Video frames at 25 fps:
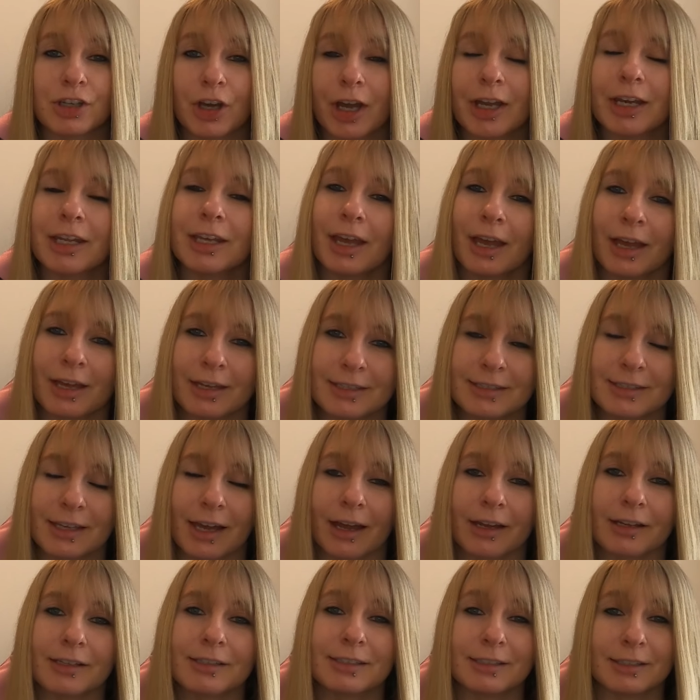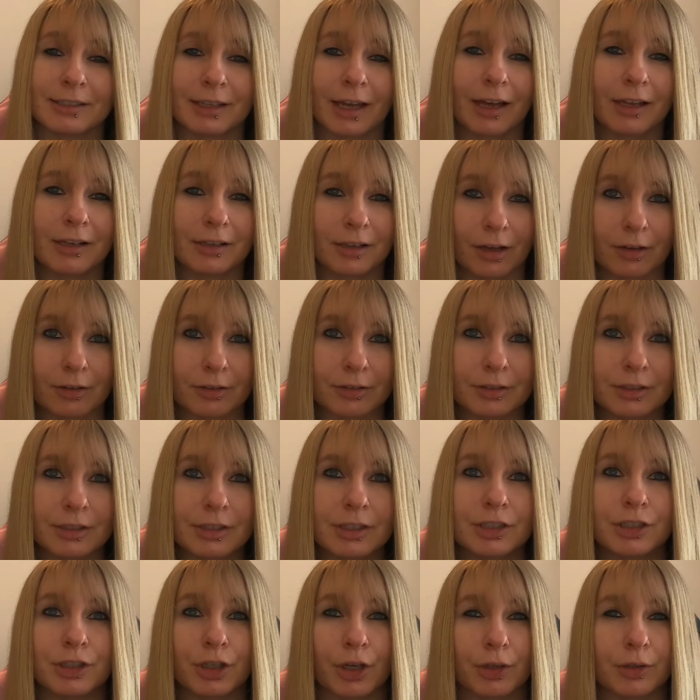tiny air sacs in our
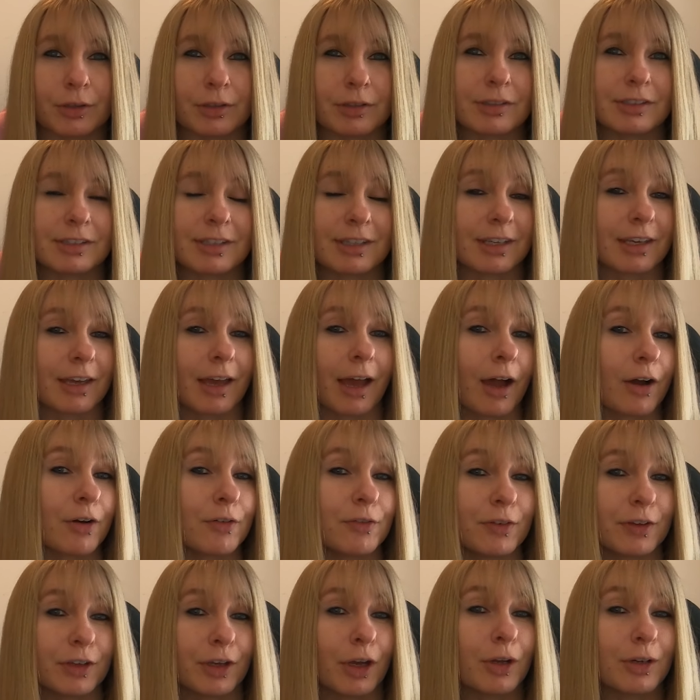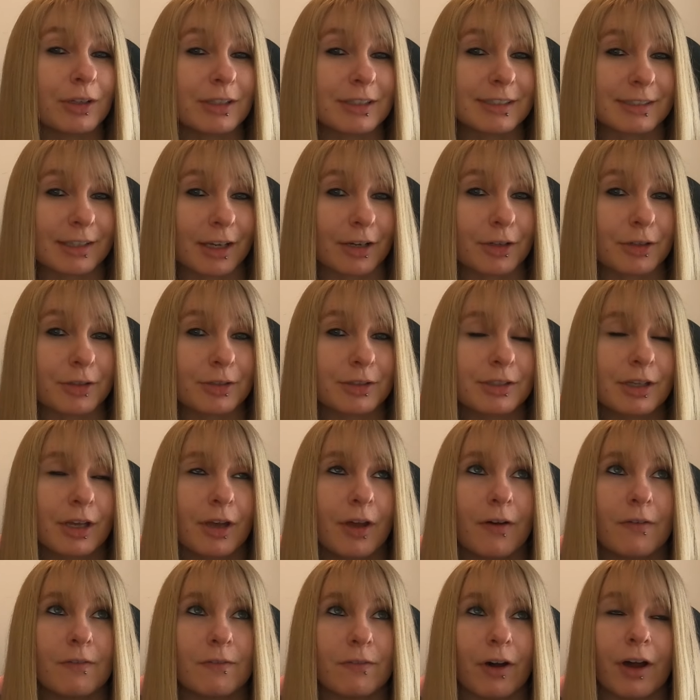lungs, known as the alveolar cells,
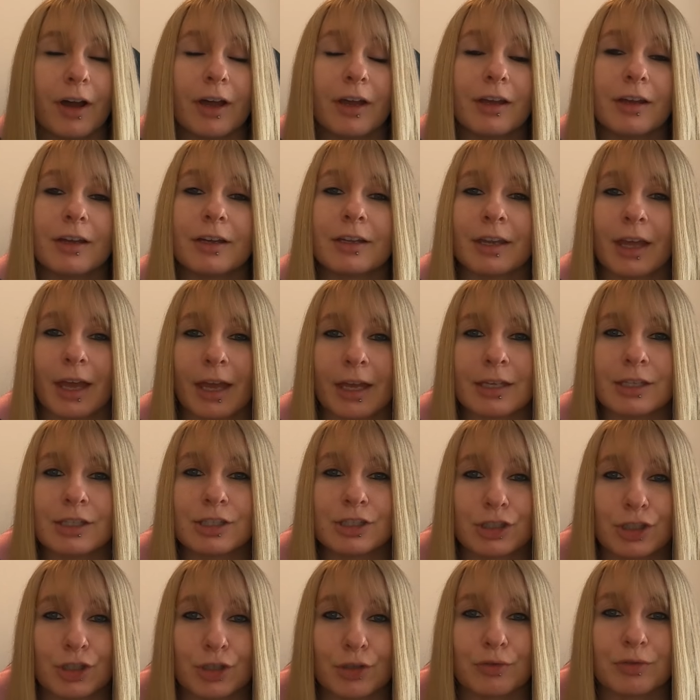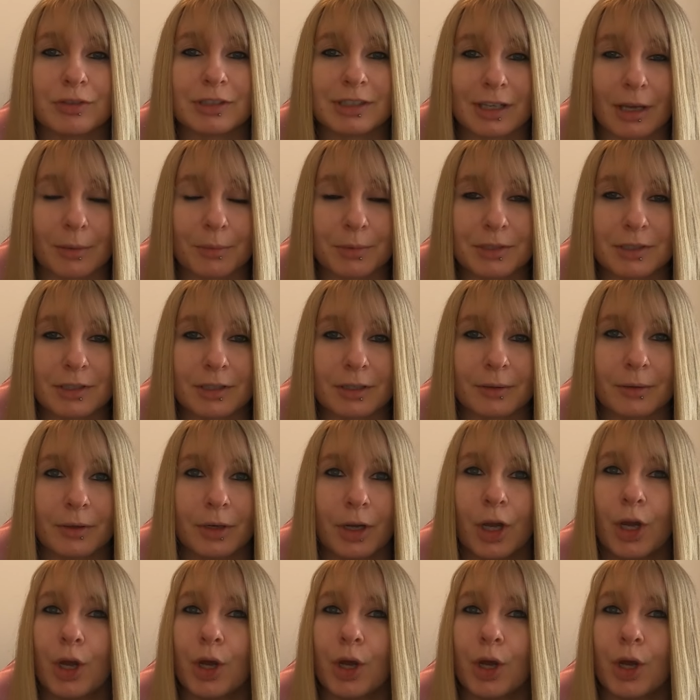via an ACE2 receptor,